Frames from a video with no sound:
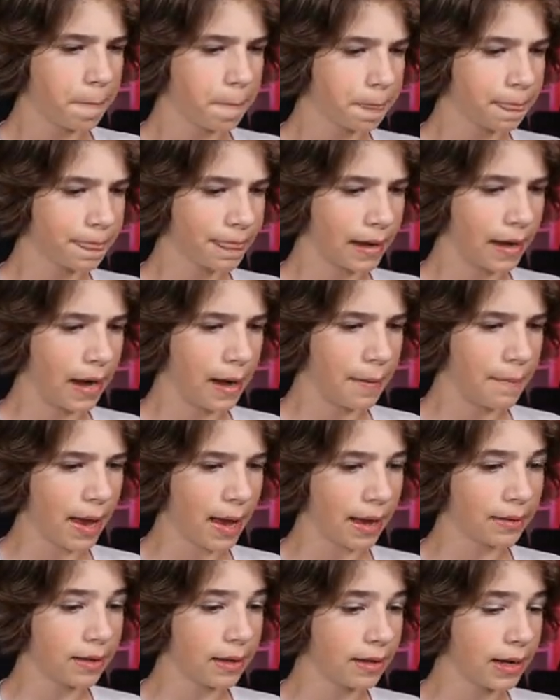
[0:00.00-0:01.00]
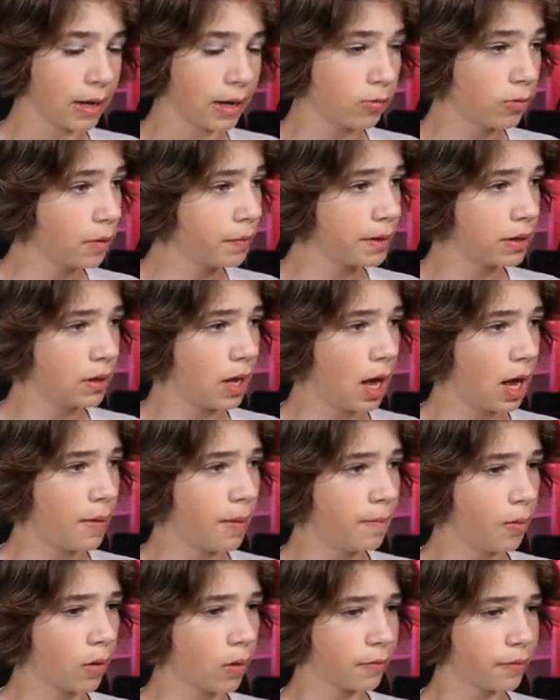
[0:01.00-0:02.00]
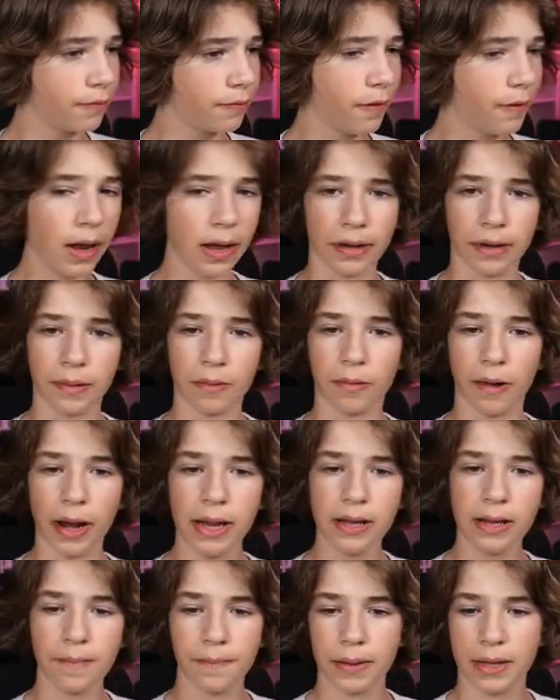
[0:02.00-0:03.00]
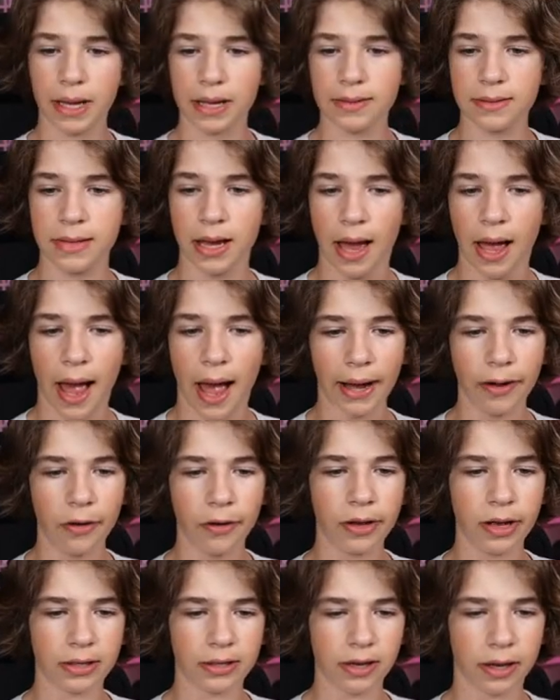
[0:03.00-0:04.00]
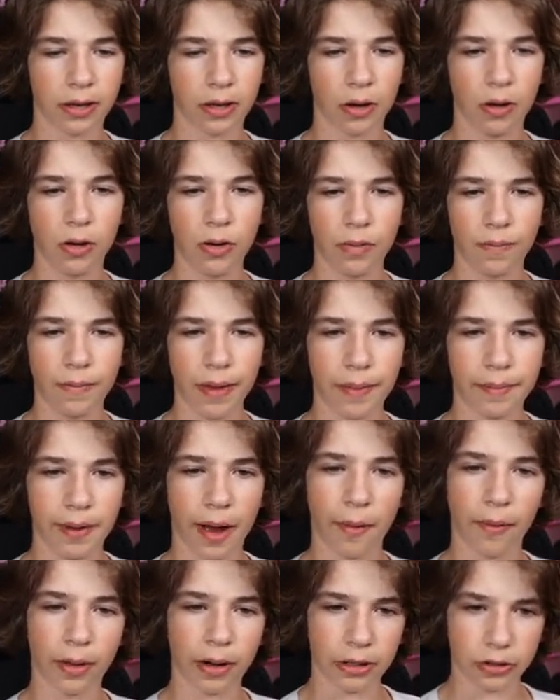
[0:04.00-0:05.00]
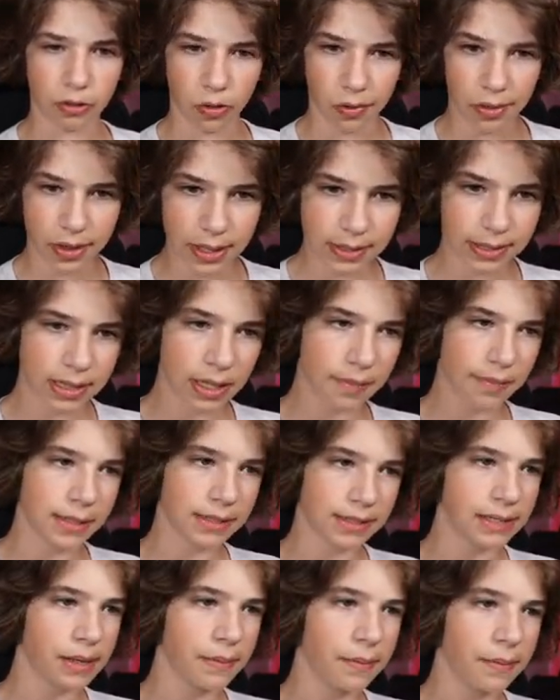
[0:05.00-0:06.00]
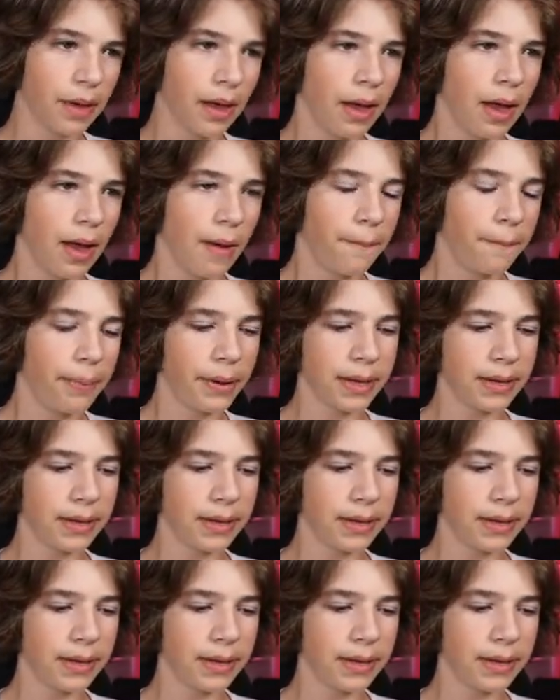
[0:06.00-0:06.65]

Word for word: um, and then it will be a lot more fun, right? Because I know you guys are like, oh, maybe I want to join this team, this team. But